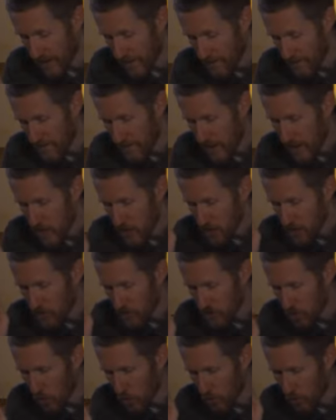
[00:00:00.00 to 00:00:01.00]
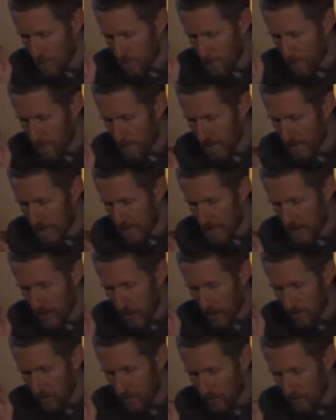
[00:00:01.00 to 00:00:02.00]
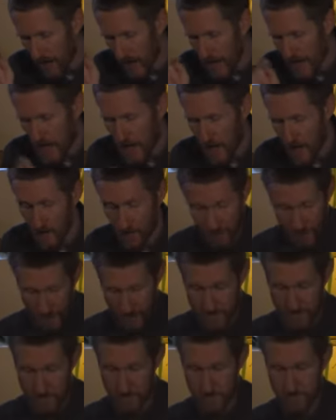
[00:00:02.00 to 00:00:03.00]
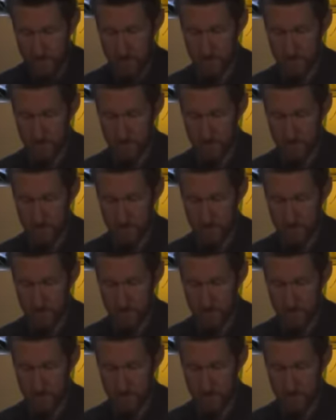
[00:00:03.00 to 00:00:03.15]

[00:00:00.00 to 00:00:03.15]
them, don't be afraid of them.